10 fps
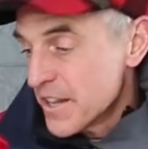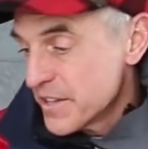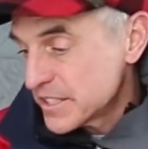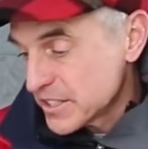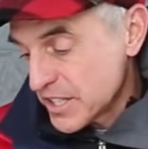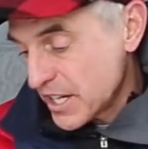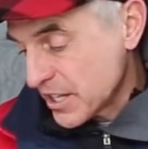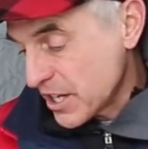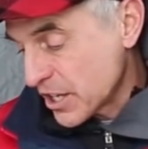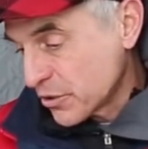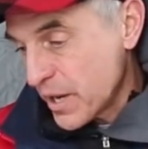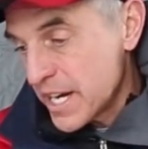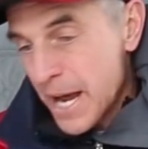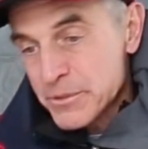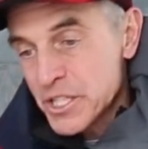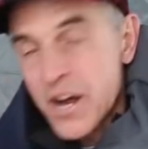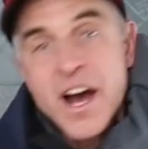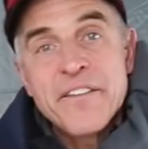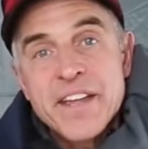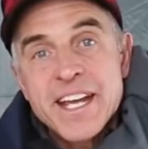This is a great option. Now,
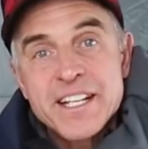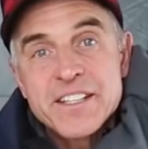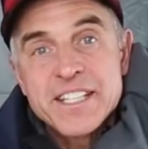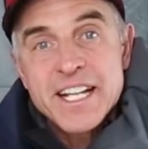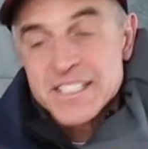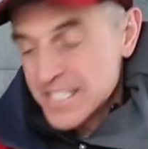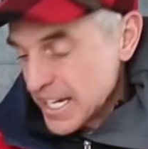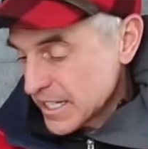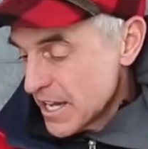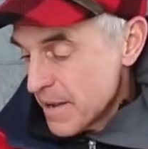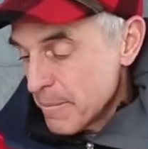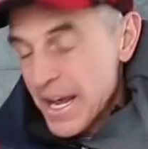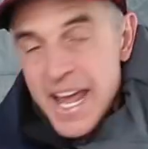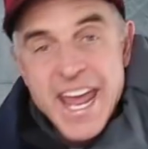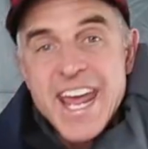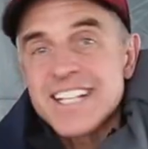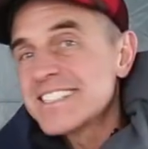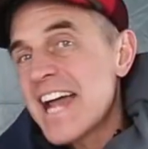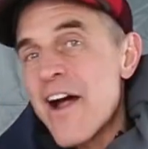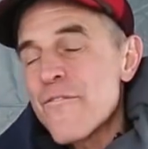on the end of the dead stick, my
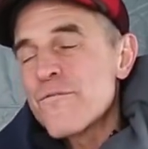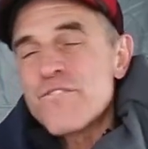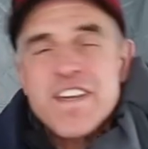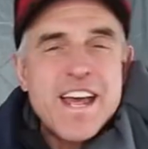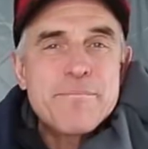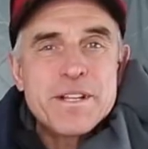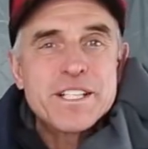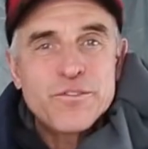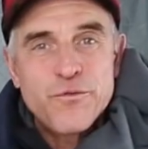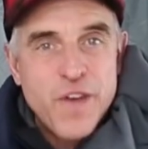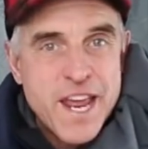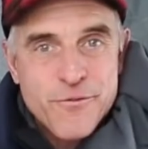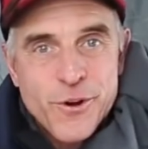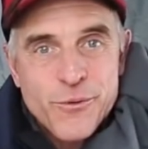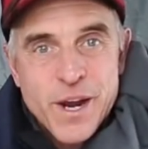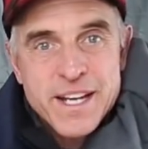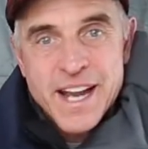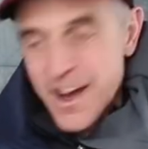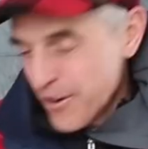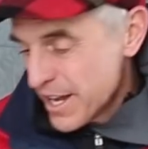hands down fabulous favorite right
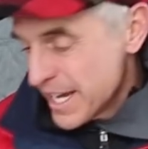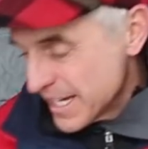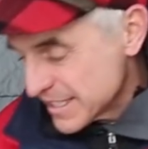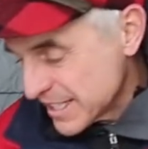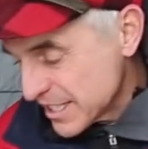now is